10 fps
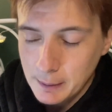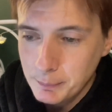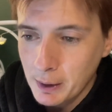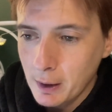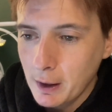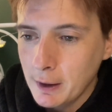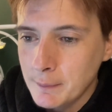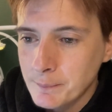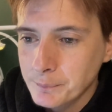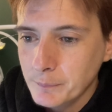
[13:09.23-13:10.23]
but I
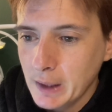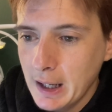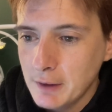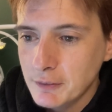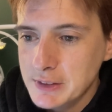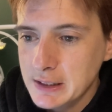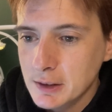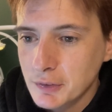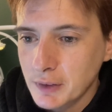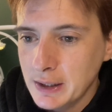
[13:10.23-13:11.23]
have a dear
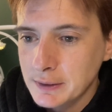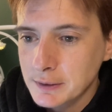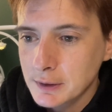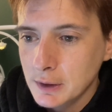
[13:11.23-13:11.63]
friend